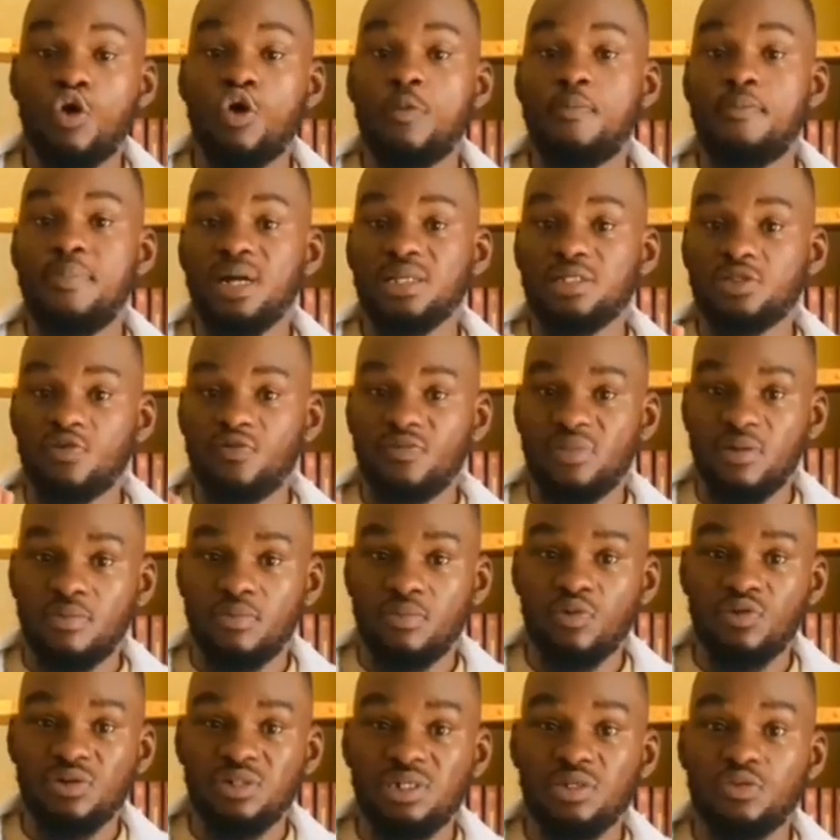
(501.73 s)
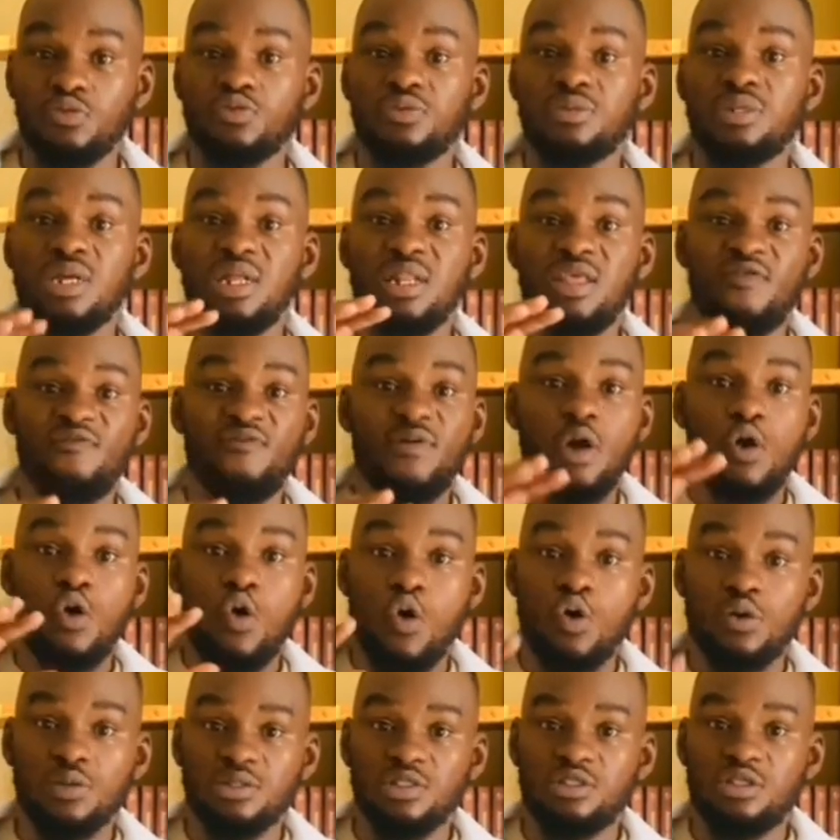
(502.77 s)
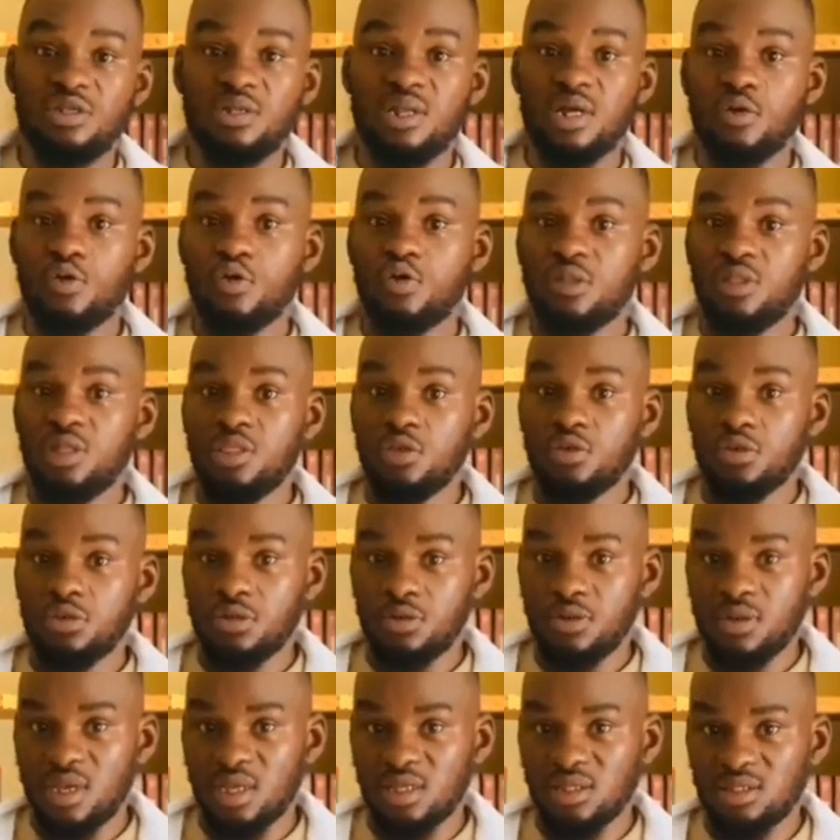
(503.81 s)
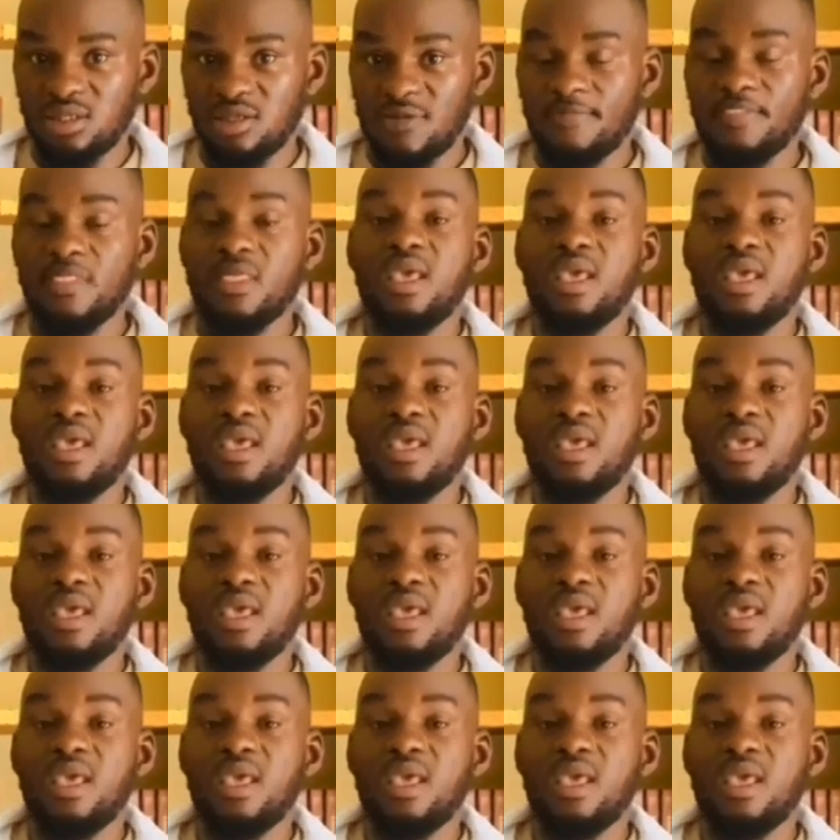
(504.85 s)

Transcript: all parts of the body to deliver oxygen and all the nutrients.